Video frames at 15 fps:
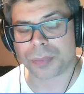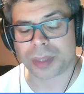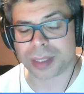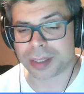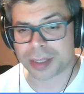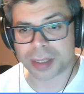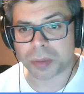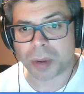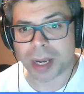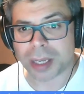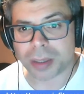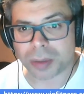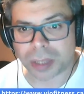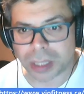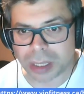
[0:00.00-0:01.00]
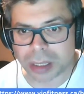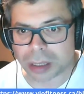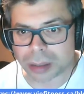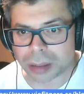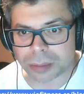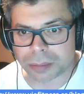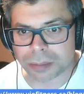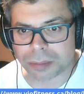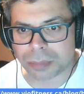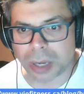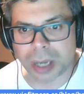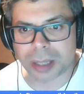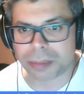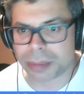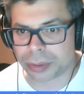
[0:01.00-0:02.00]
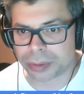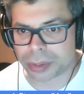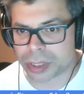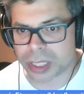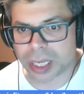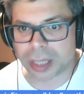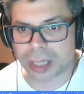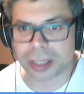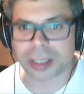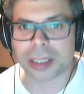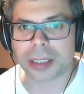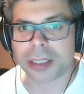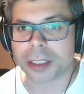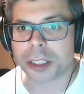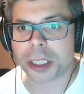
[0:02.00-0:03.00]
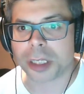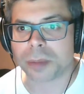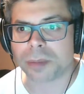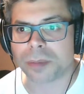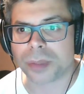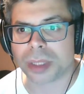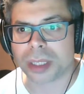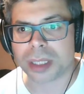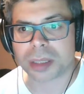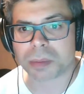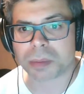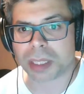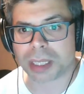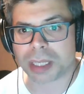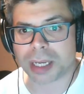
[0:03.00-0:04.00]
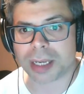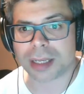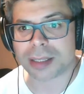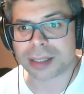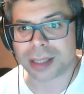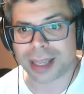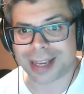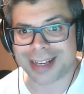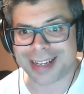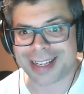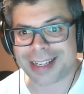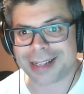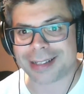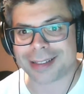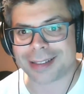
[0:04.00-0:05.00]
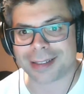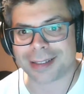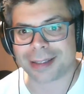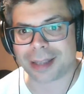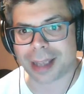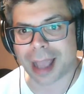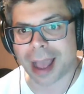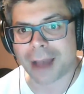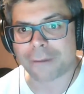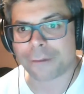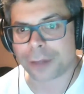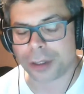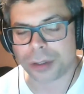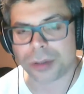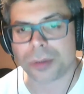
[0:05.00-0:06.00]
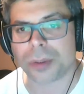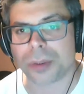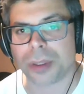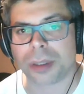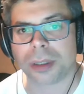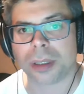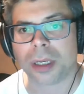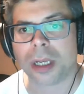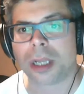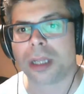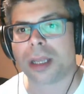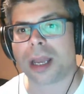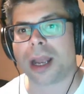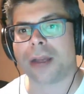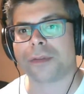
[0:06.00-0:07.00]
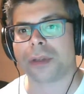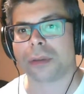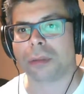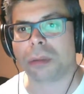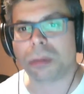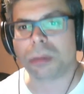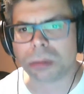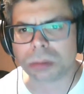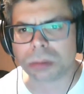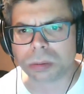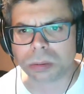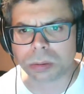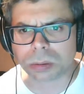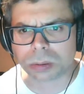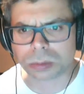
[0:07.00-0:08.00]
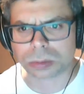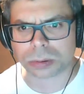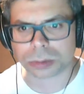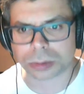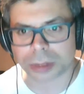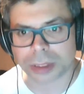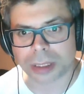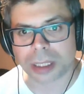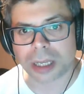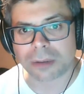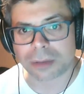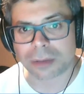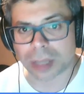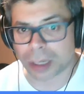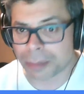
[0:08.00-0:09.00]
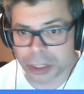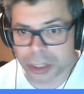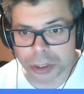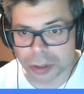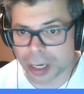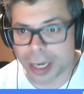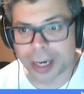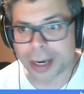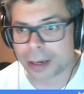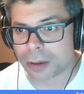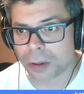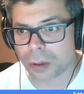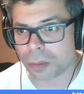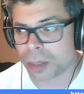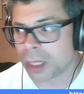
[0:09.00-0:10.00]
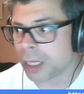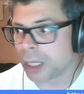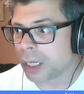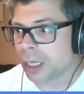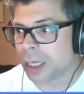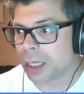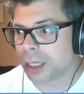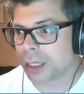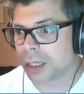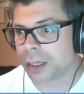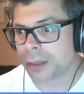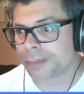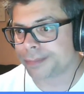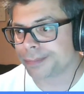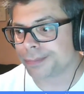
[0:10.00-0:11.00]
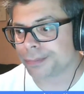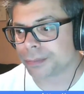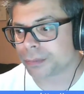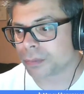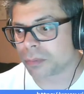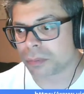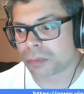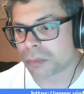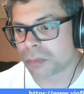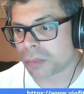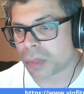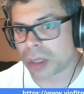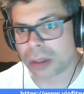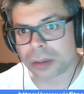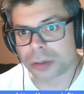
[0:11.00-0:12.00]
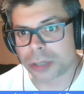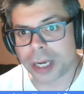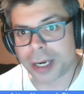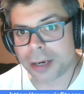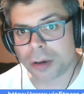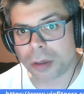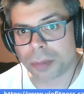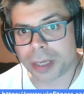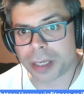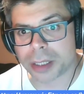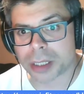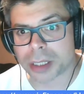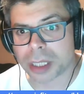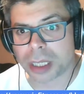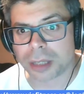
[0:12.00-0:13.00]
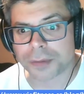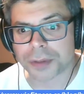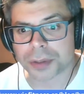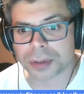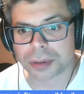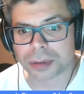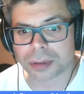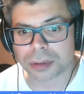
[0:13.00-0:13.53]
This is why you hear bodybuilders yelling in the gym. It's because they need it. They have to do it. They have to And I mean, try it at home. Um, try it at home by yourselves.